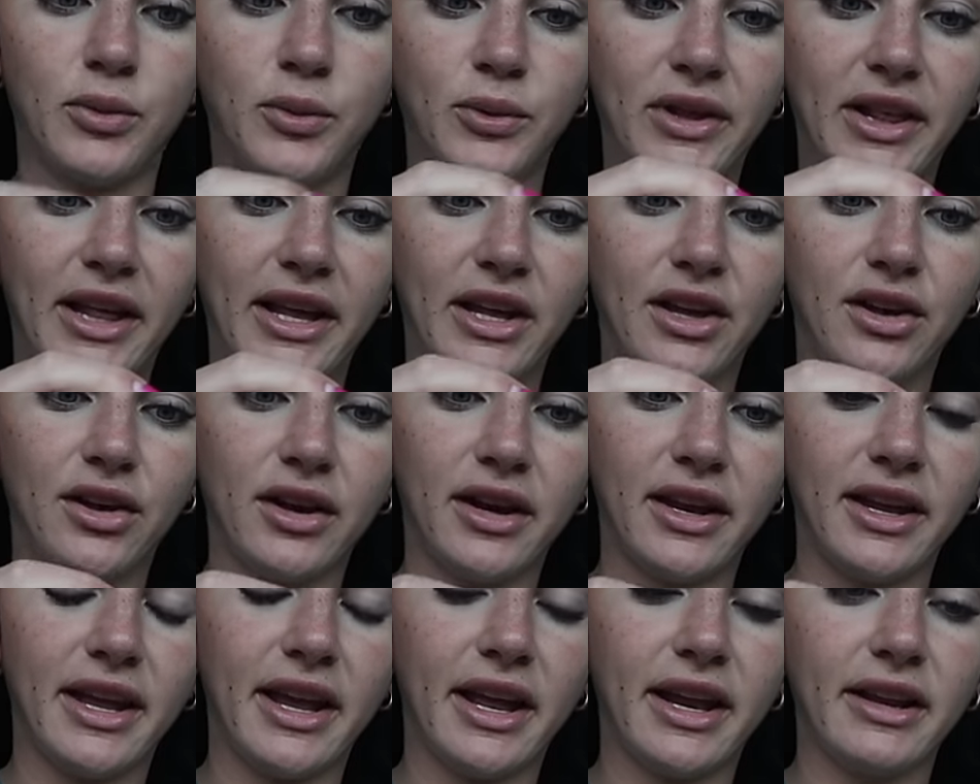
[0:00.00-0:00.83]
We like
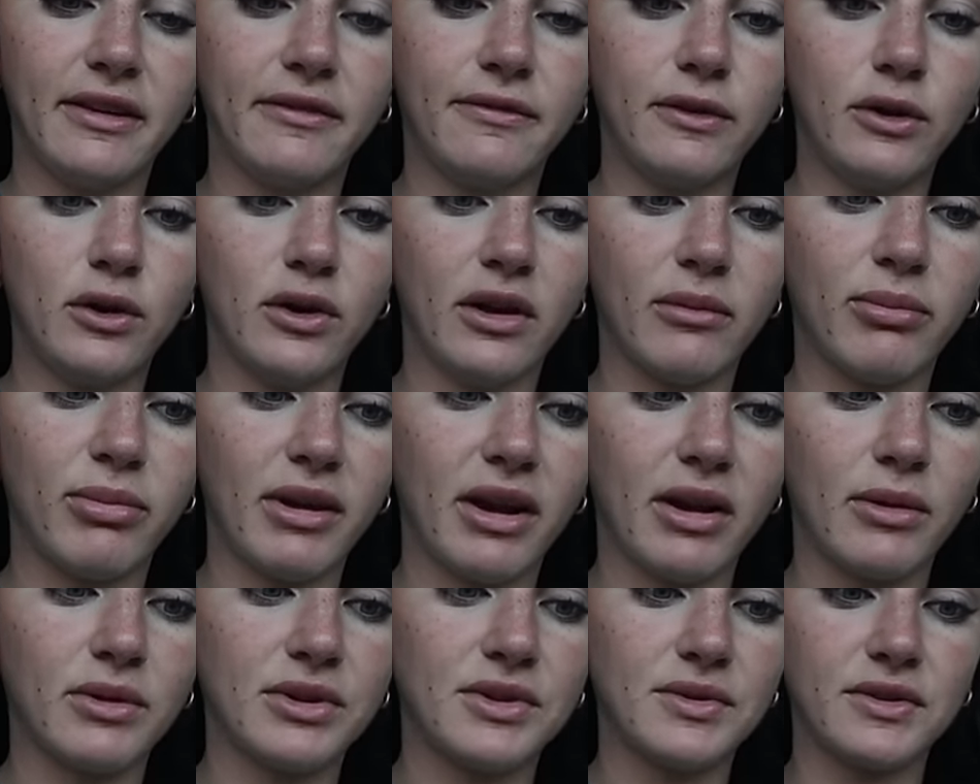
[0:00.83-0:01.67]
couldn't get any food up
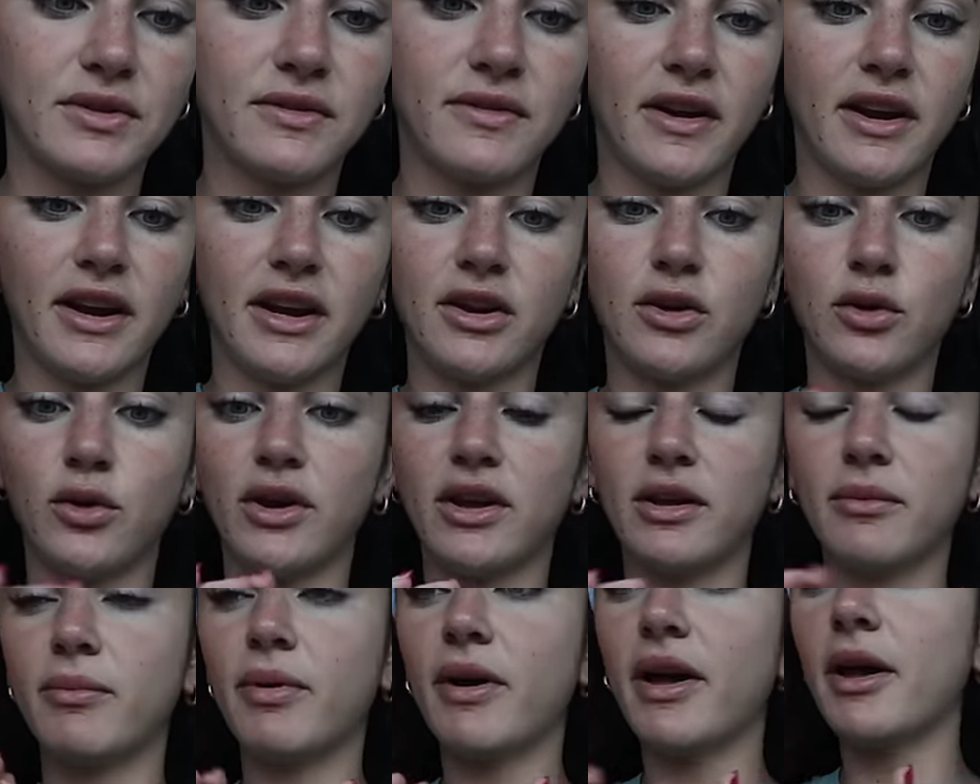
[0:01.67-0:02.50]
there, which was very
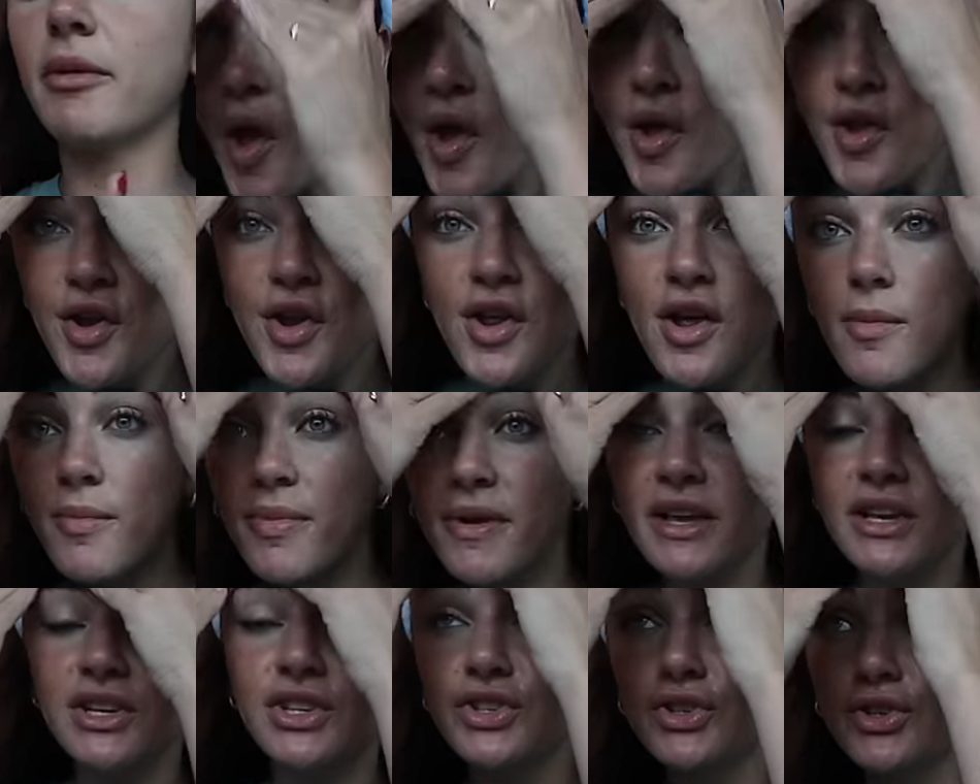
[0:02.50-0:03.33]
annoying, but ended up
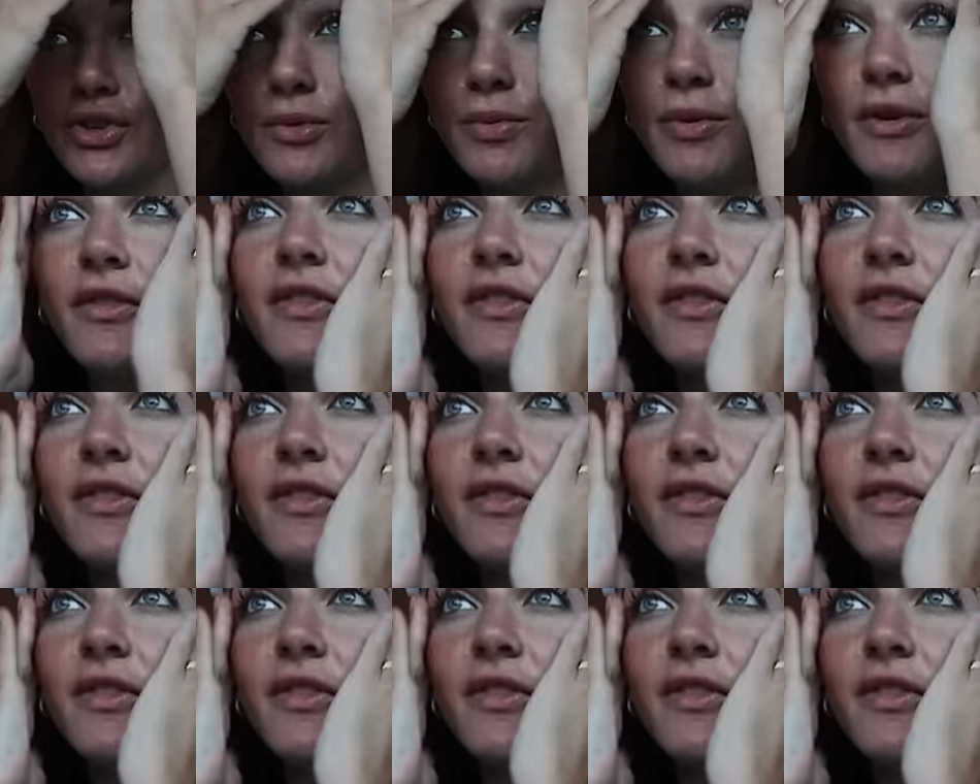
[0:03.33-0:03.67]
being a super